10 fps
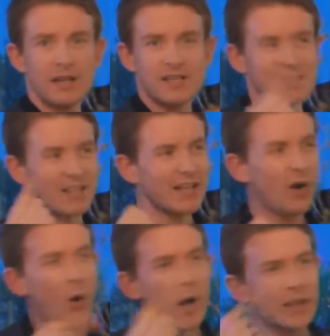
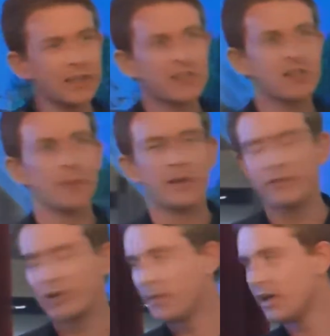slight oiliness coming
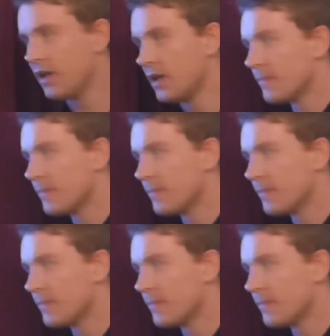from it,